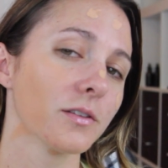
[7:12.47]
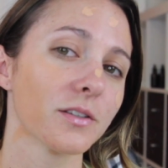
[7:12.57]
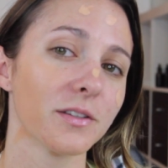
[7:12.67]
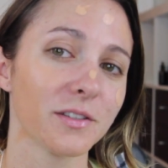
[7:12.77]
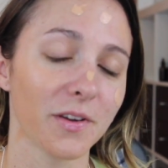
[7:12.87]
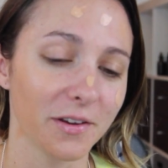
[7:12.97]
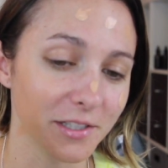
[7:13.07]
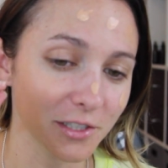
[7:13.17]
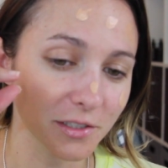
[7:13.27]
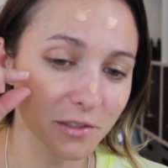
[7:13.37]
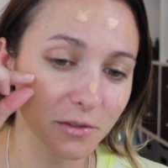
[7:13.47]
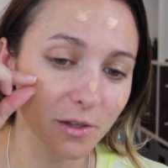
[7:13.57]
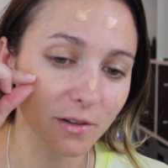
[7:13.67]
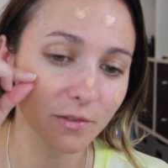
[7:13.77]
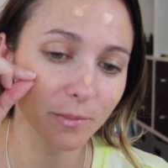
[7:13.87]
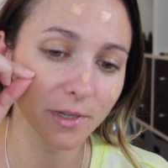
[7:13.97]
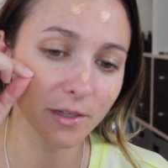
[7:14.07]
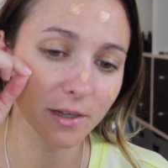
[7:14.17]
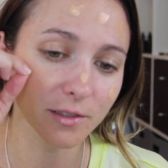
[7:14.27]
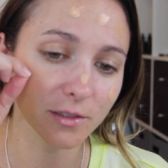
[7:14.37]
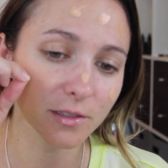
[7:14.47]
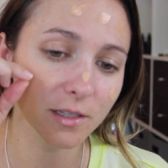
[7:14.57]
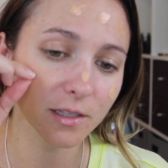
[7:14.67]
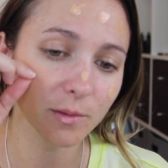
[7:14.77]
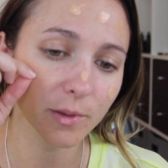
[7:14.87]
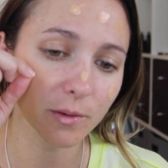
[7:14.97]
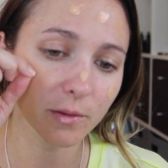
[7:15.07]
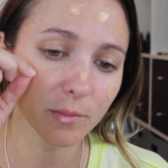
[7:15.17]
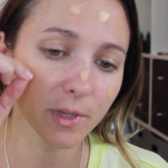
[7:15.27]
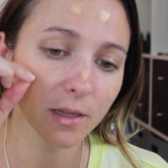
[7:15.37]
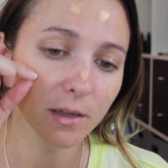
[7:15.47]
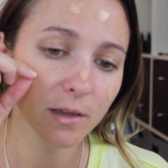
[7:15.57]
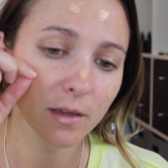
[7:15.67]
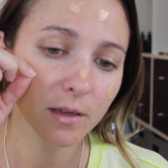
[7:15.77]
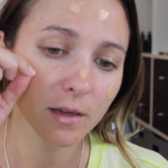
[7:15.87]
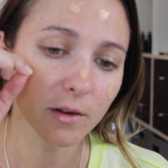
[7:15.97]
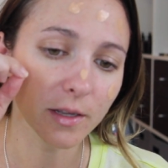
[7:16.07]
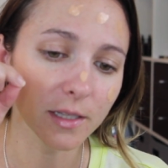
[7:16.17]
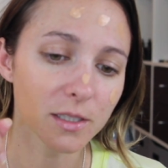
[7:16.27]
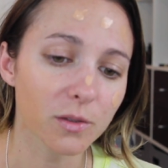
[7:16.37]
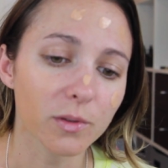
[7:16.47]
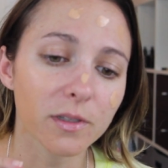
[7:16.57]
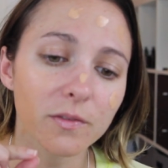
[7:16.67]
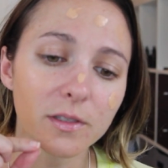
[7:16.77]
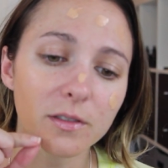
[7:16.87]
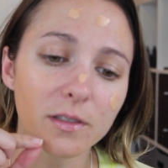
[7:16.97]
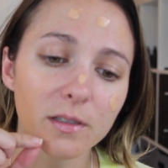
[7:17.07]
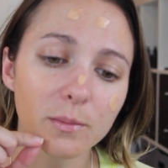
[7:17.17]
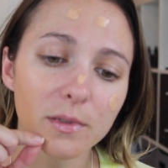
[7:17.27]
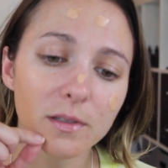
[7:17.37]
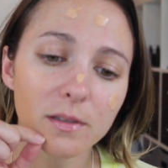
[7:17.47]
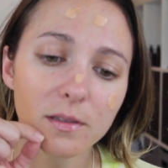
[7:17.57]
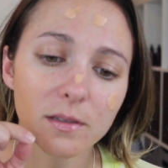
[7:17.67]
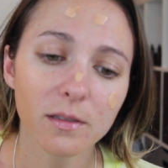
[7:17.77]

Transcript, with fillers: Also, this foundation is too dark for me. You guys are just gonna have to bear with me. Okay, this is really frustrating me.